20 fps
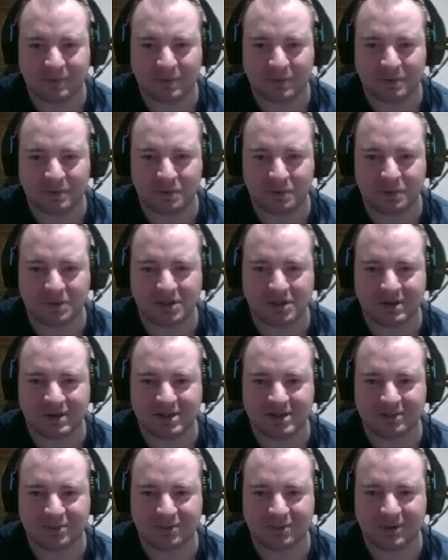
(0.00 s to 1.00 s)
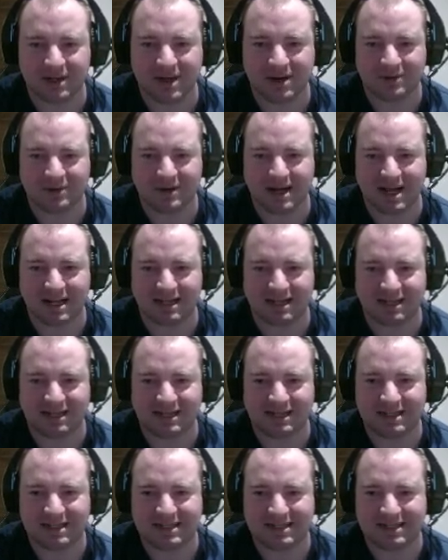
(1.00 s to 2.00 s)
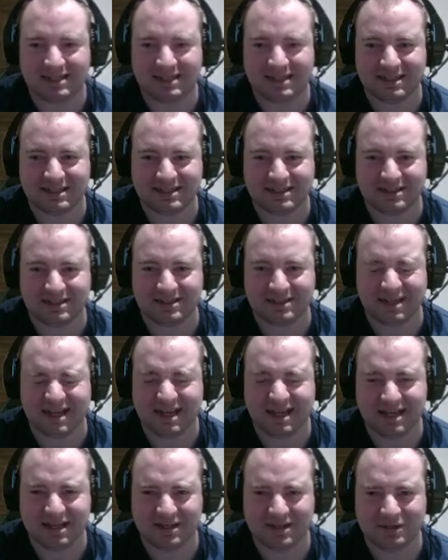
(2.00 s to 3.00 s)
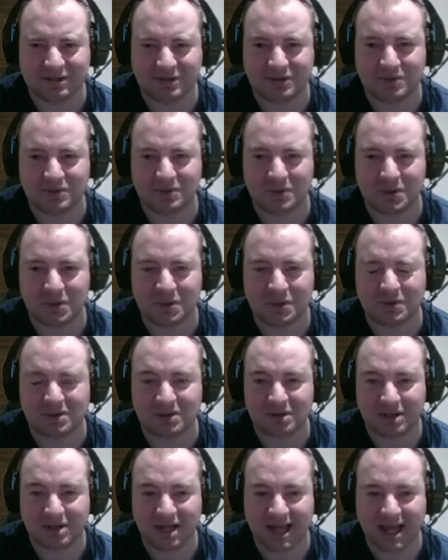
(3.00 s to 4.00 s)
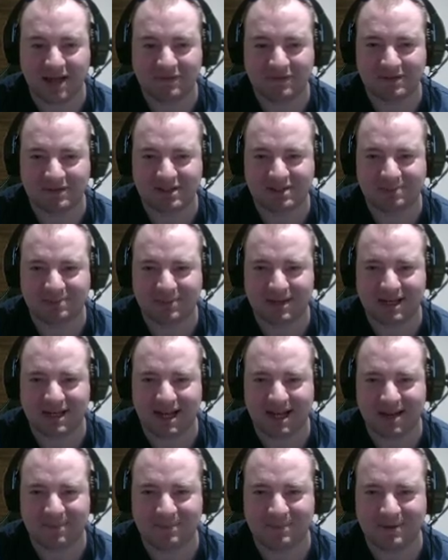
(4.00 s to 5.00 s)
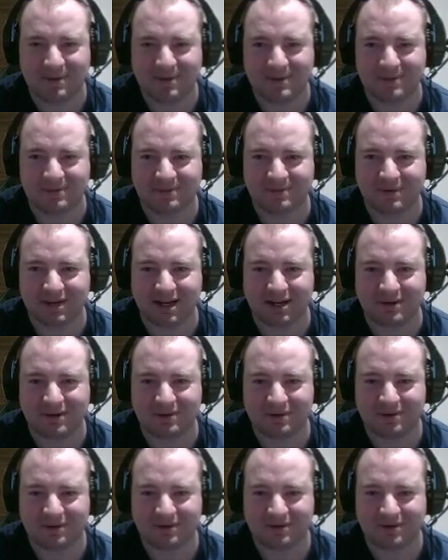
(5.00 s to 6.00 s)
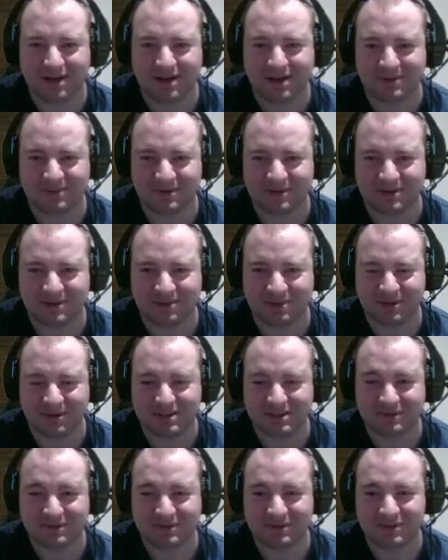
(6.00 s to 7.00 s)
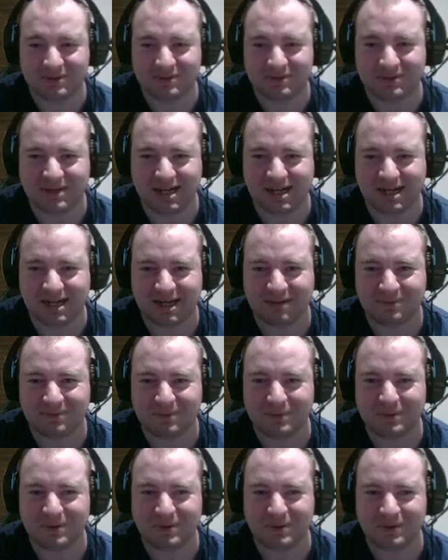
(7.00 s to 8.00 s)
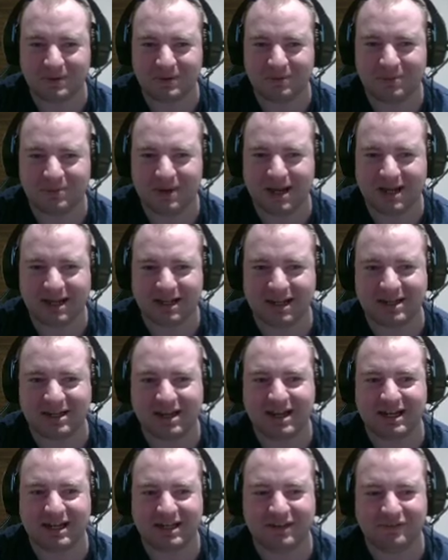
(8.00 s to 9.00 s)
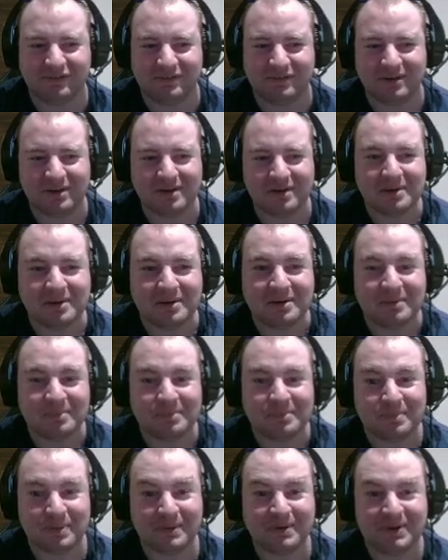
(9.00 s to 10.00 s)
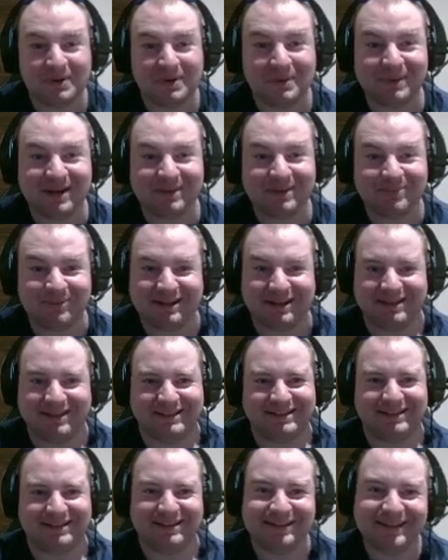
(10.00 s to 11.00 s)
Also, I should point out that these lizards here, do not ever spin them when they're on the ground, because if you do that, they will knock you back and likely put you in a pit.